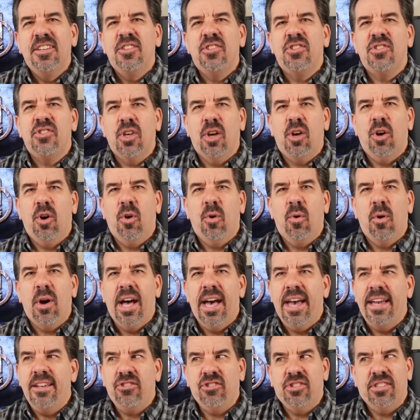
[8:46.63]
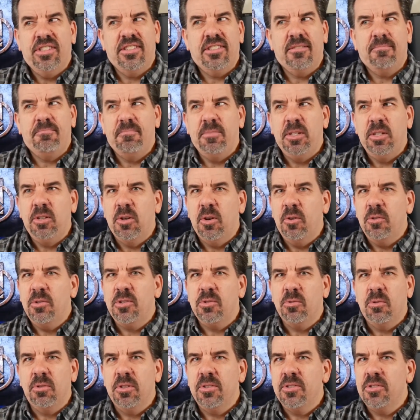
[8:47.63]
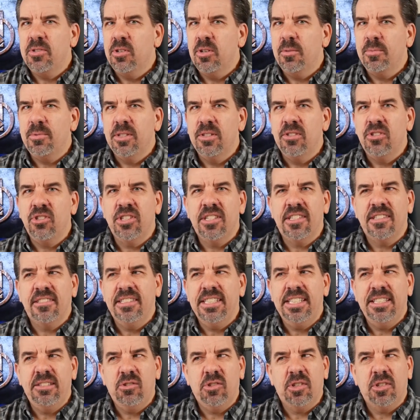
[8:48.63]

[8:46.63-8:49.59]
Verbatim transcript: So I just, you know, sort of surreptitiously